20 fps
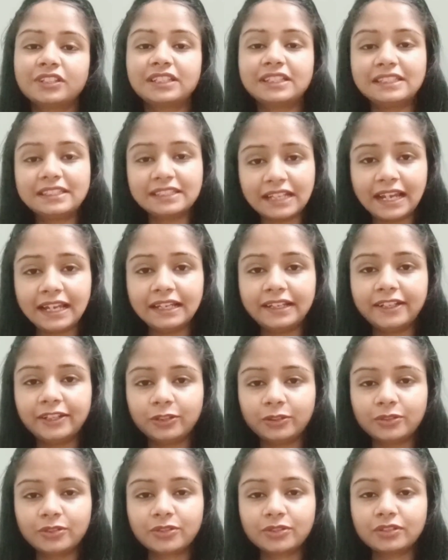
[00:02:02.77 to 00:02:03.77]
the child
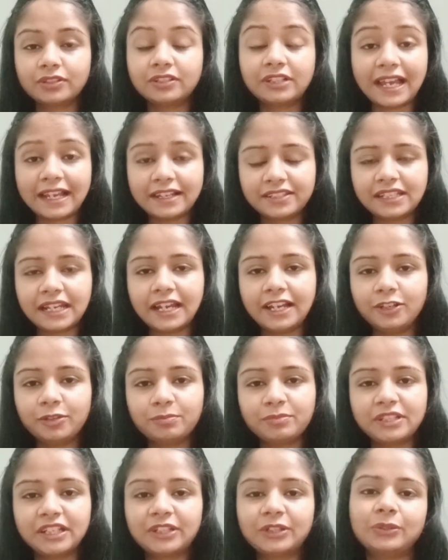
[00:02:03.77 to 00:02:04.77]
reports, or that child
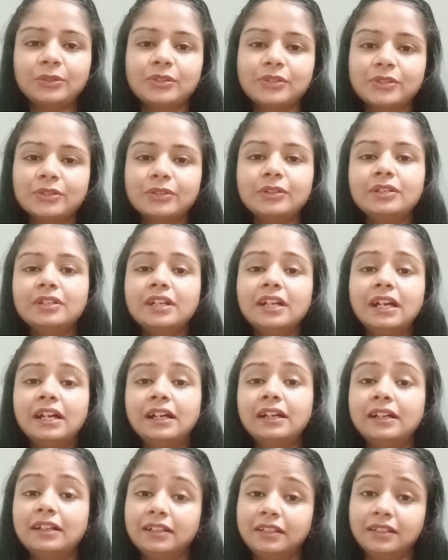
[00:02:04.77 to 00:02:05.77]
object also,
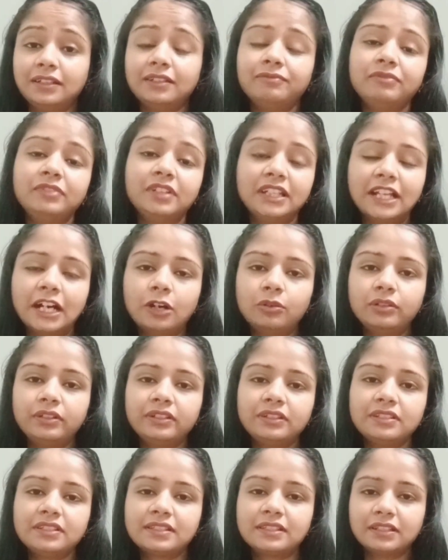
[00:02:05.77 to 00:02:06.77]
without
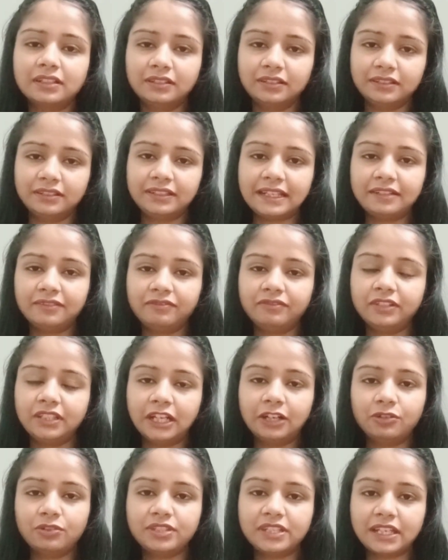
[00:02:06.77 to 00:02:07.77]

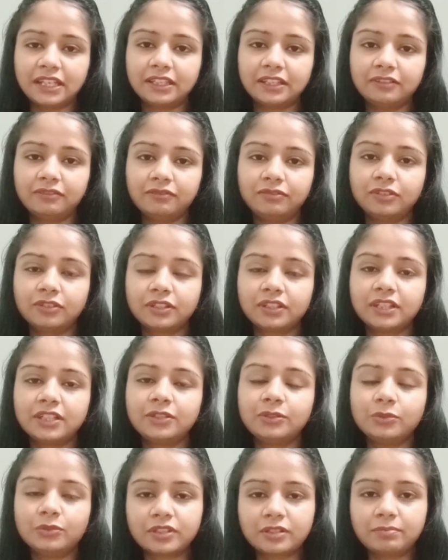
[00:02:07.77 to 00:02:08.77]
checking for the
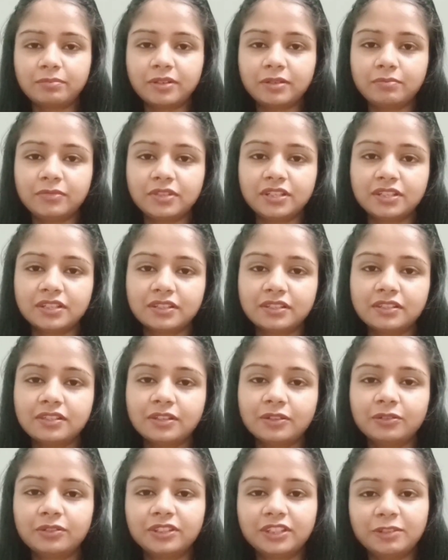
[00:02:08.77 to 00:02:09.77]
user permissions
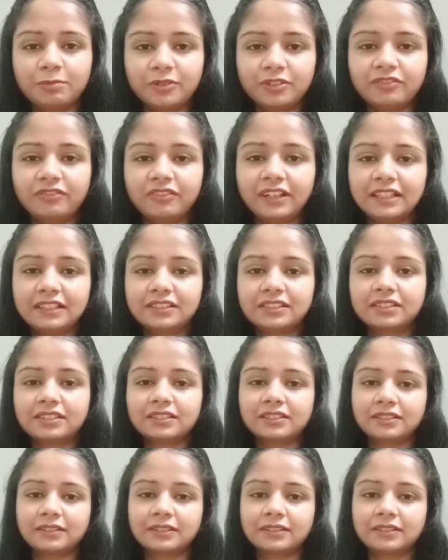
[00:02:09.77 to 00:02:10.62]
on the profiles.